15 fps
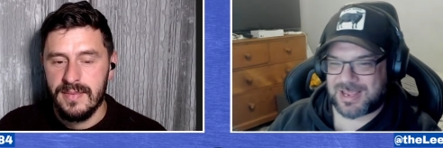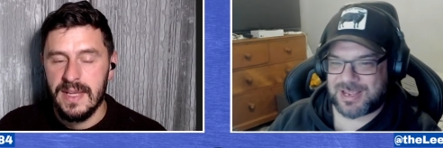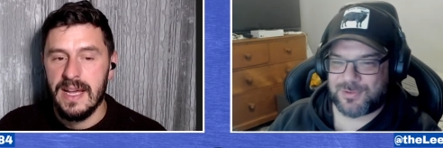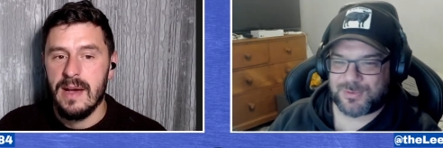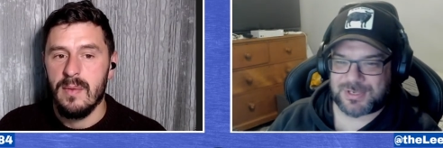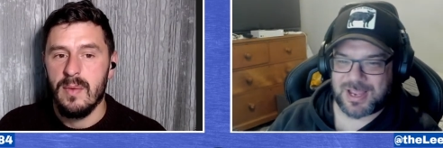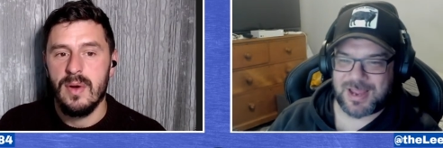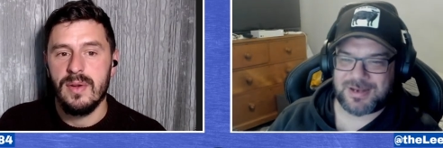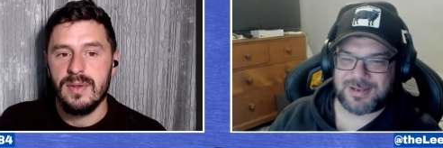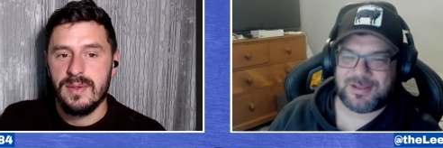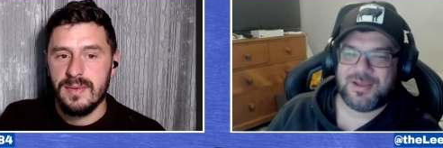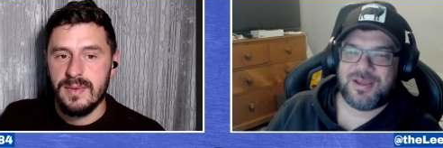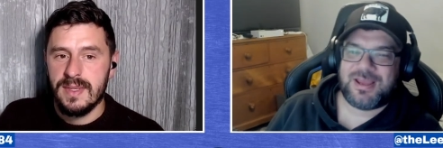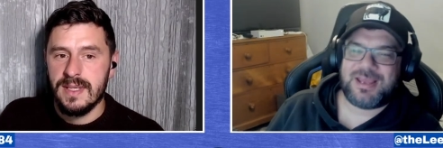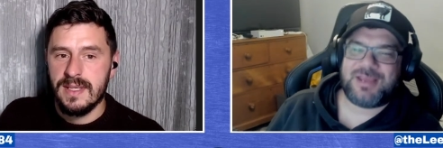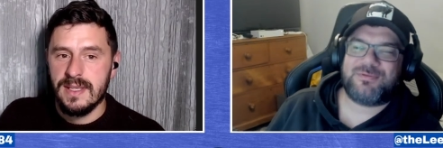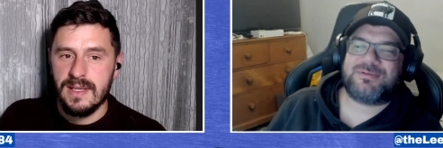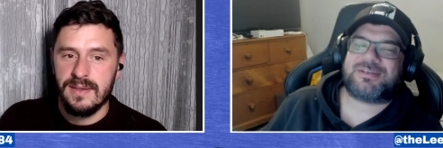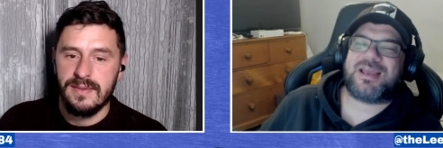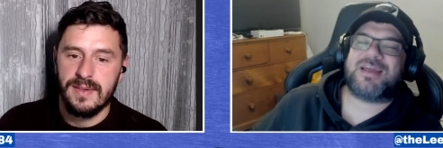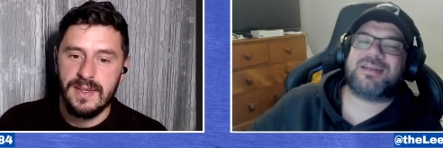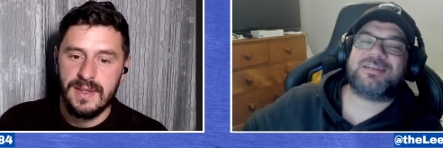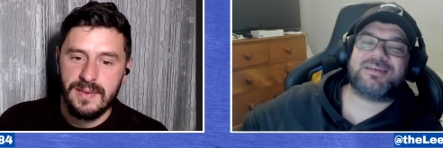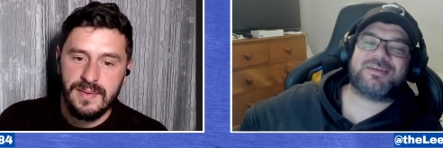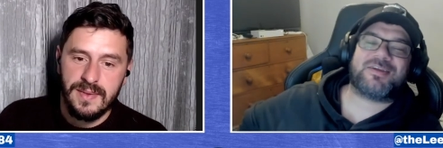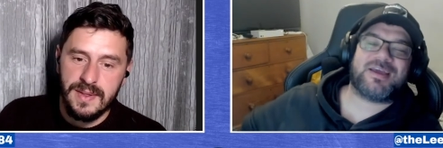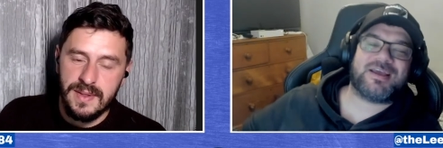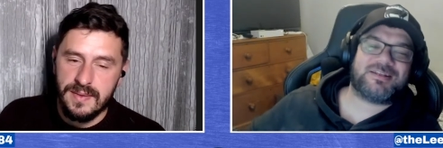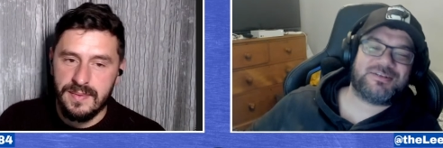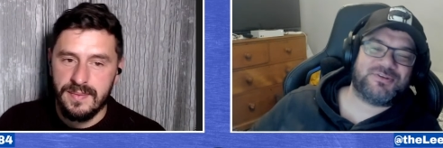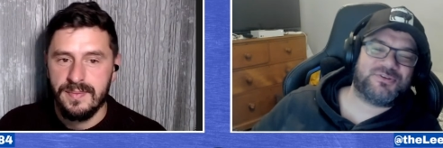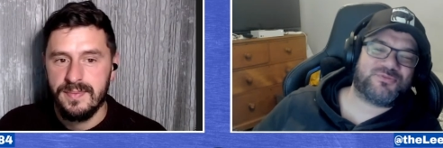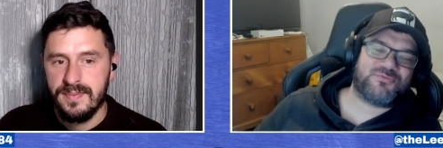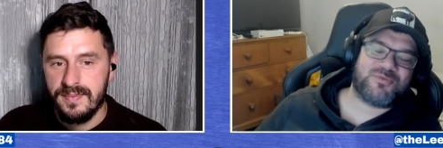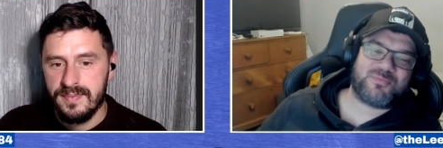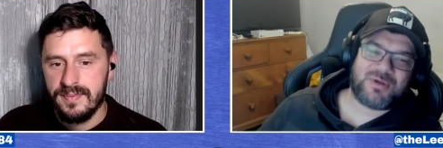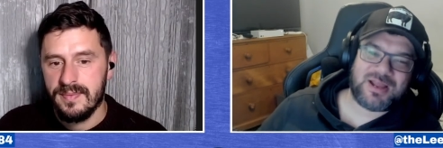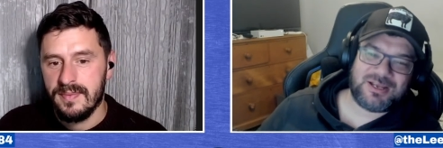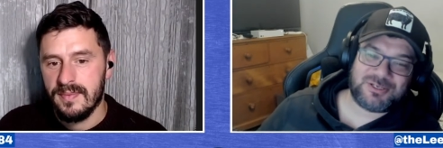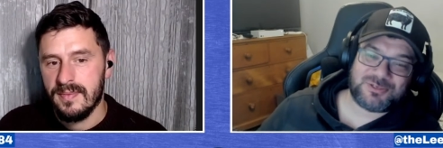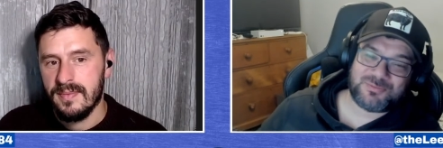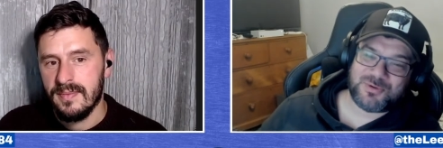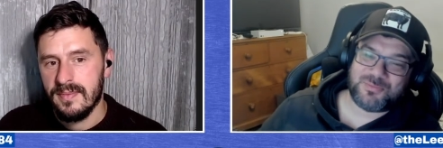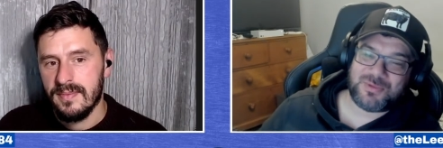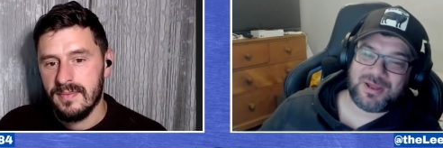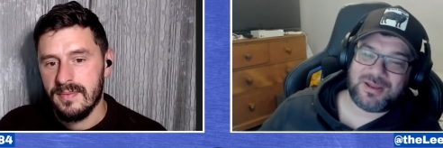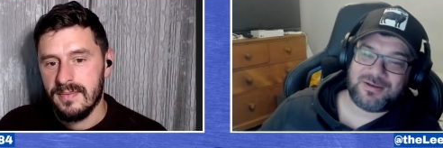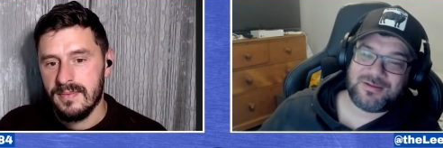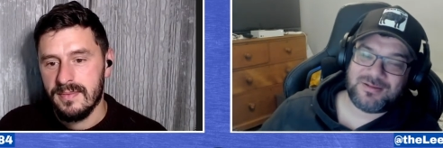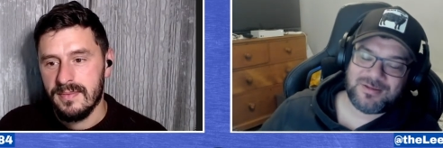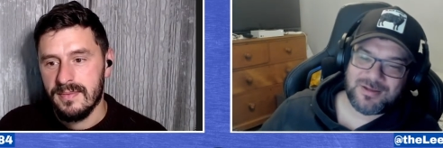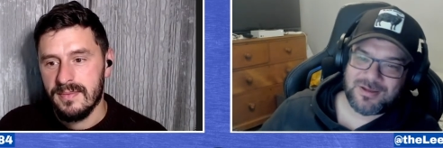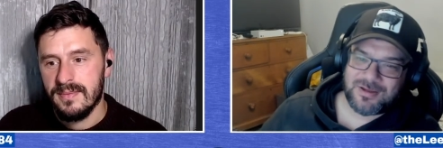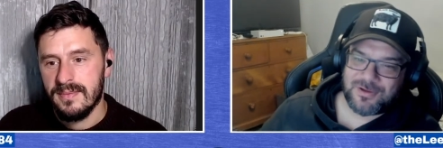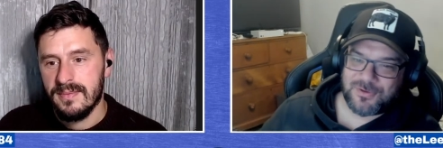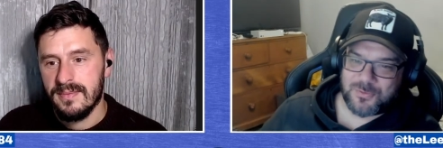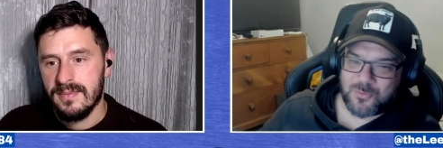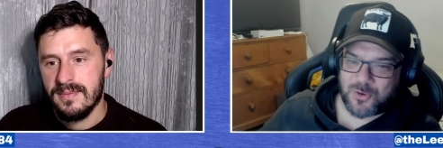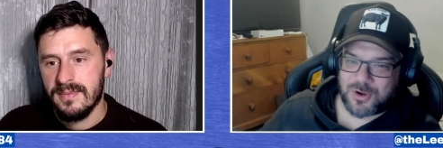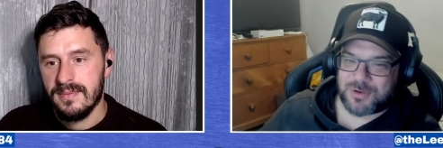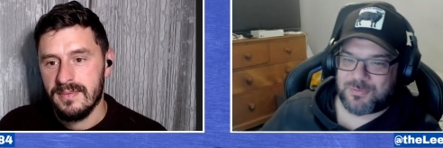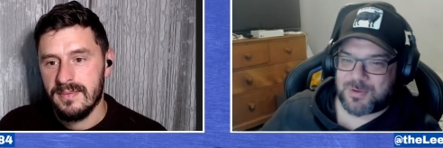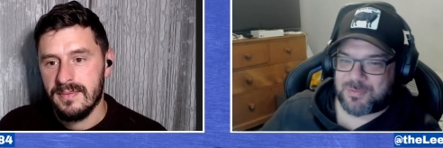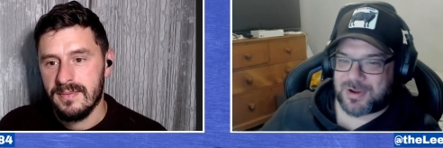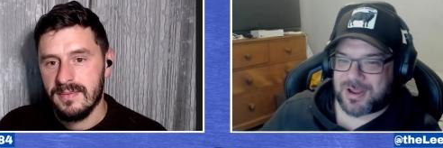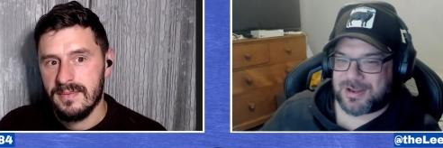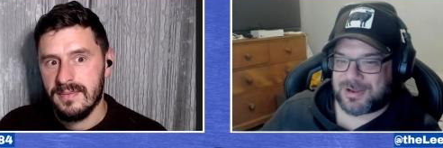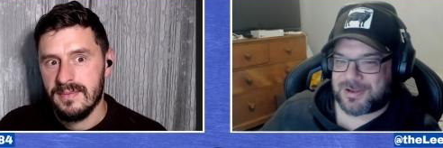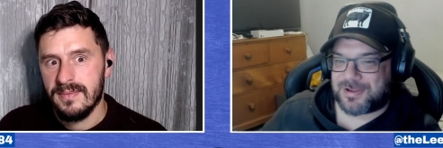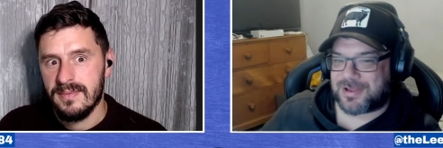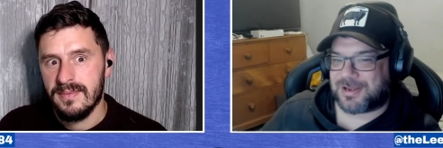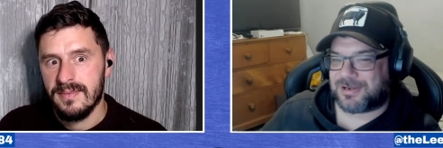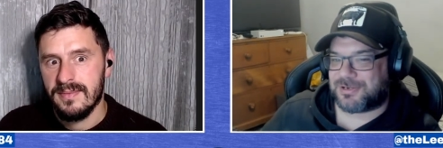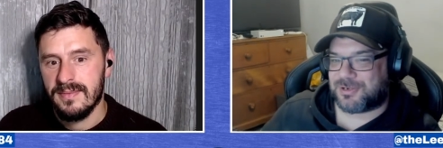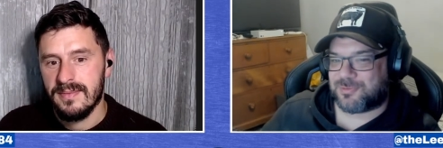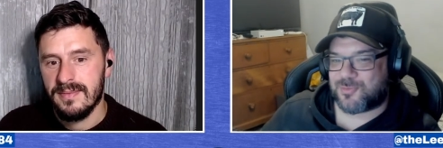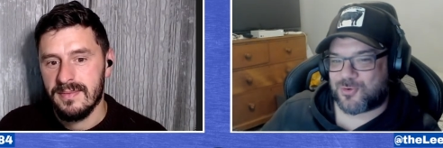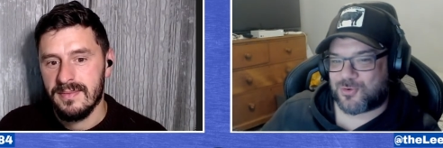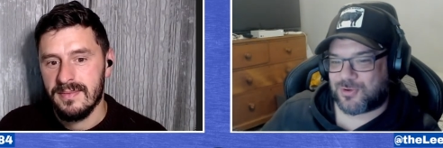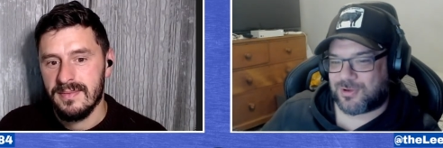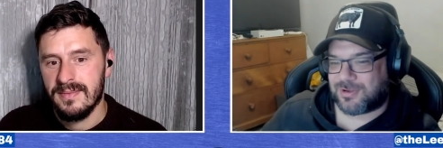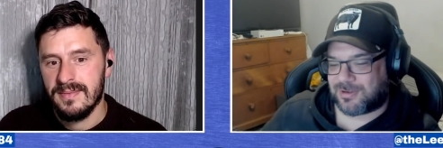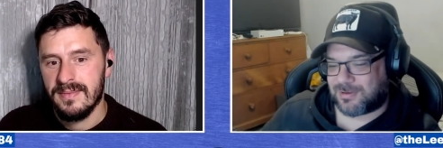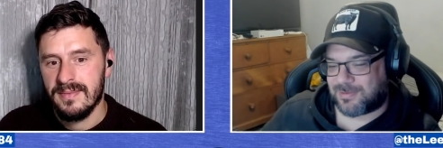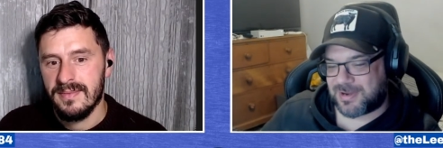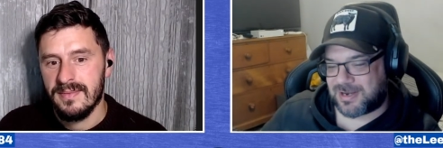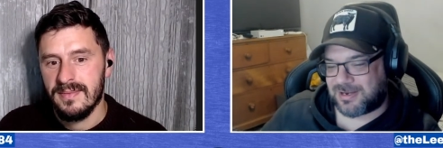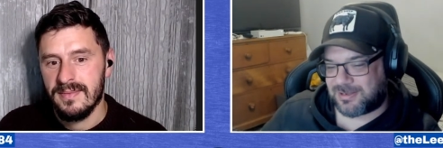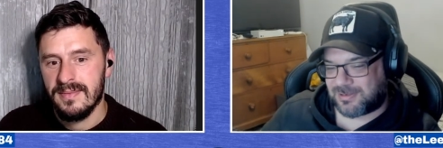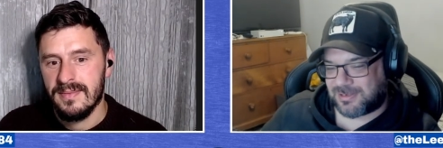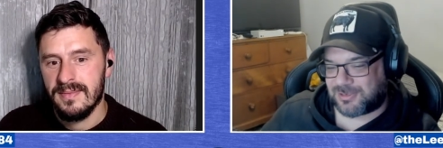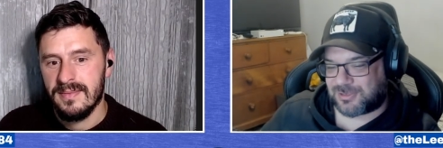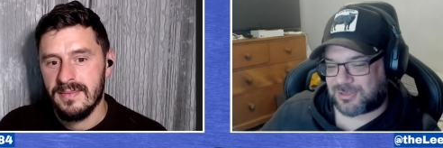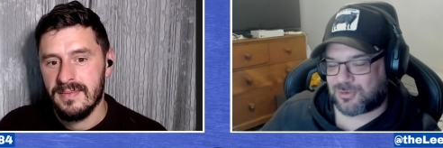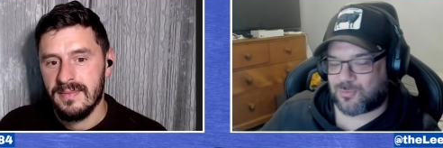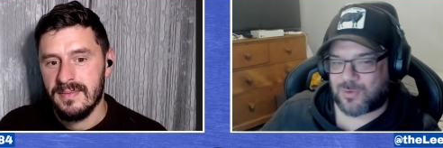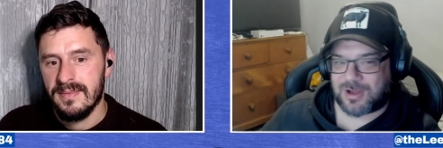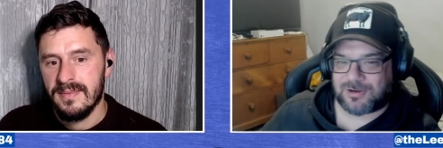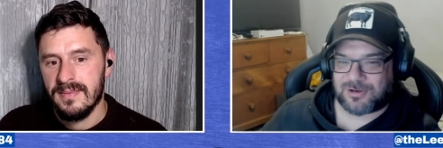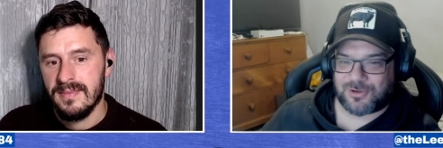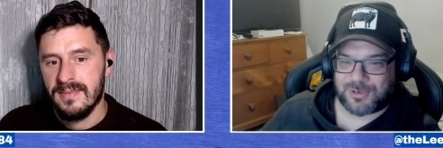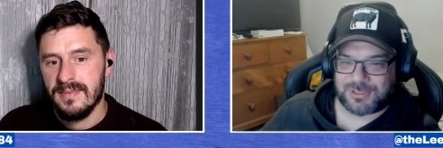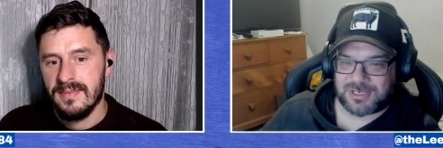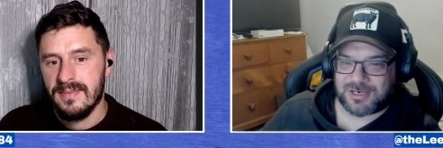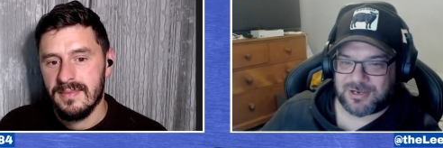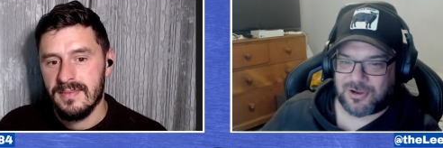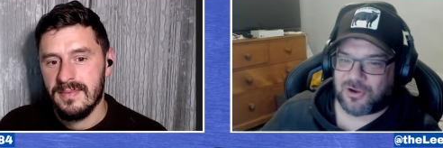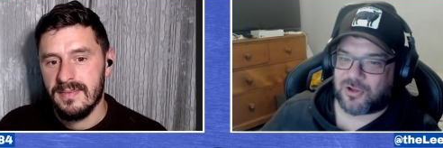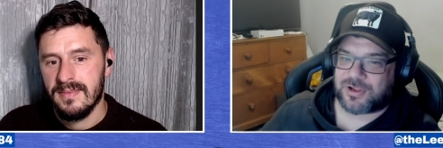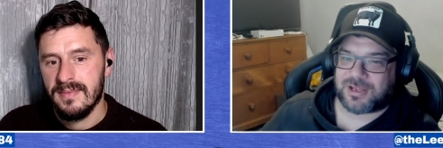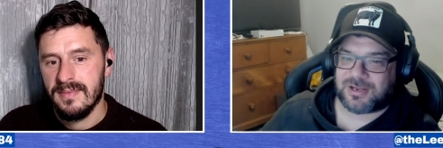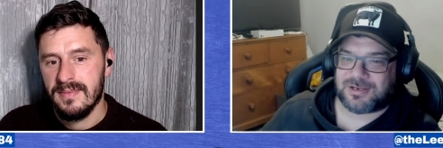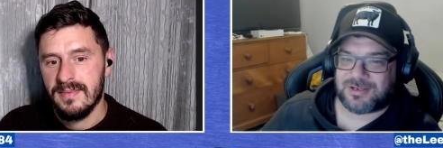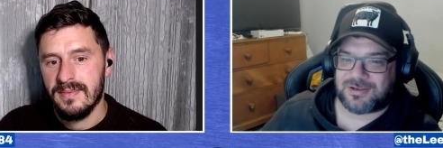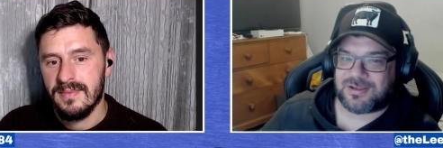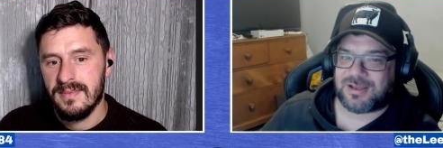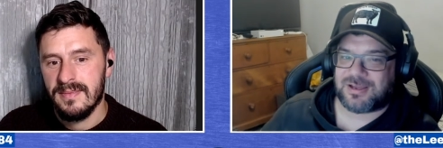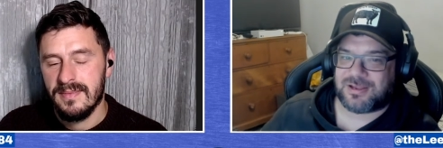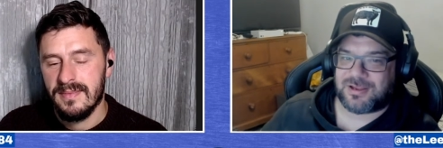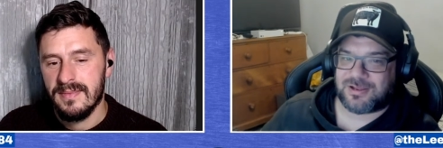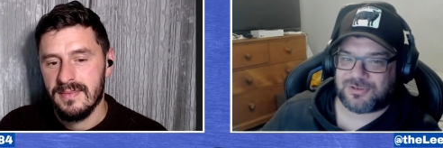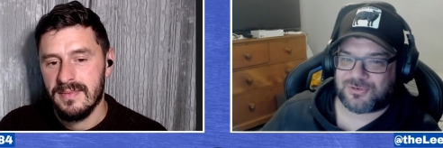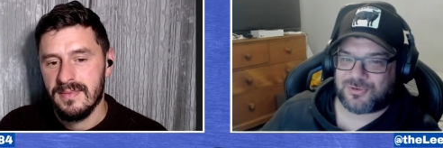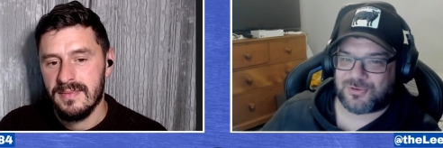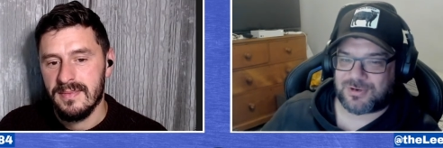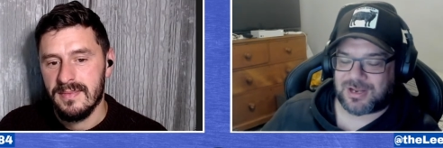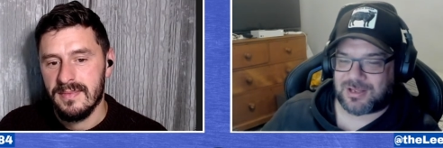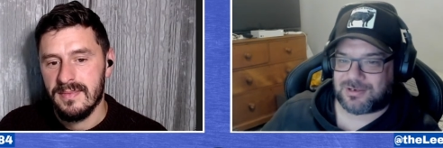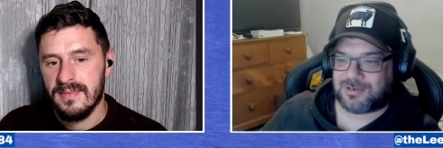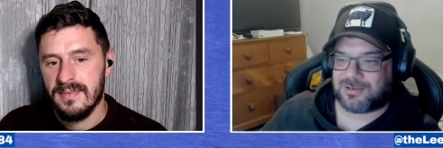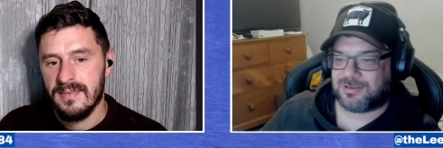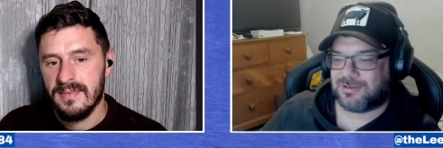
Speaker 1: yeah, was, he was he was Eddie a replacement man. Why did we play Nketiah more? I mean, he's, he's still well liked, and I like Eddie Nketiah. He's a good lad.